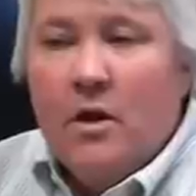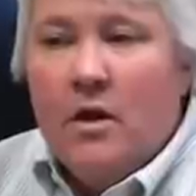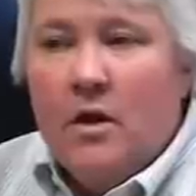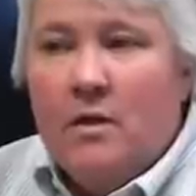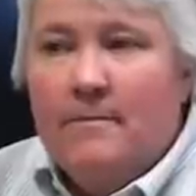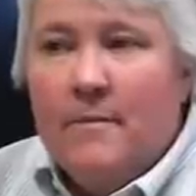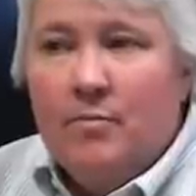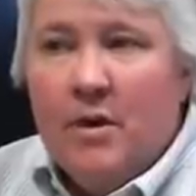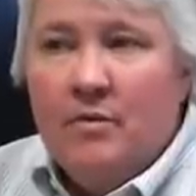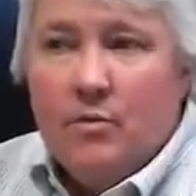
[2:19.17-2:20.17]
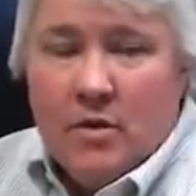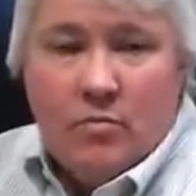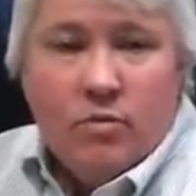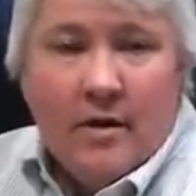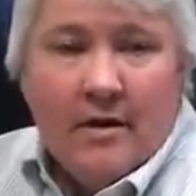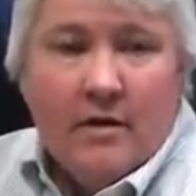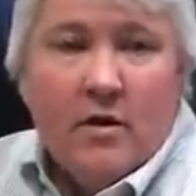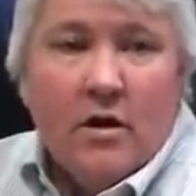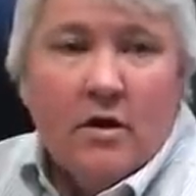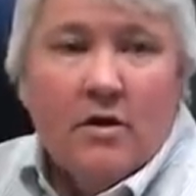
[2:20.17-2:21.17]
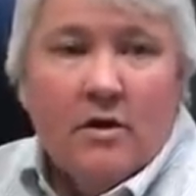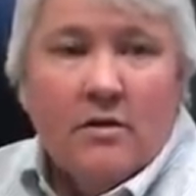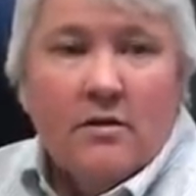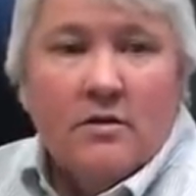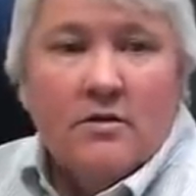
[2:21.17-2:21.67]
But we plan on in